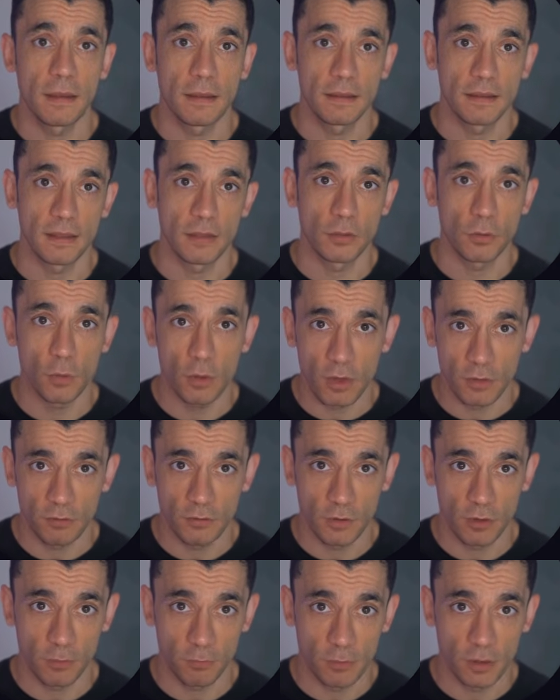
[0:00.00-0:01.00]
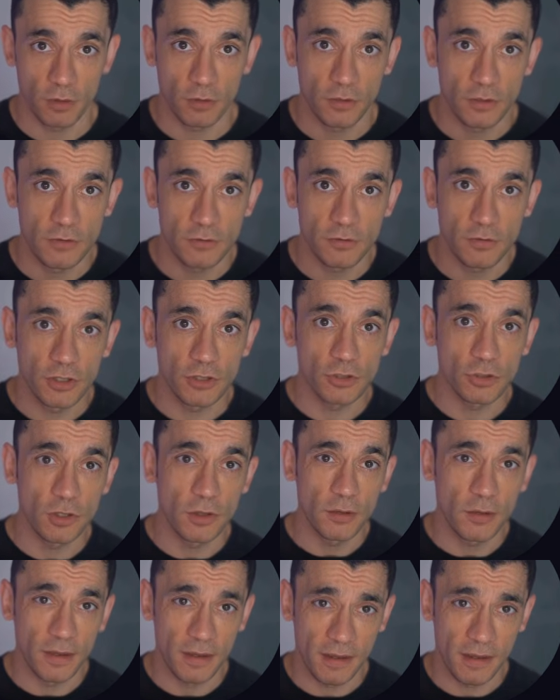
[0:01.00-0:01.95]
This workflow building feature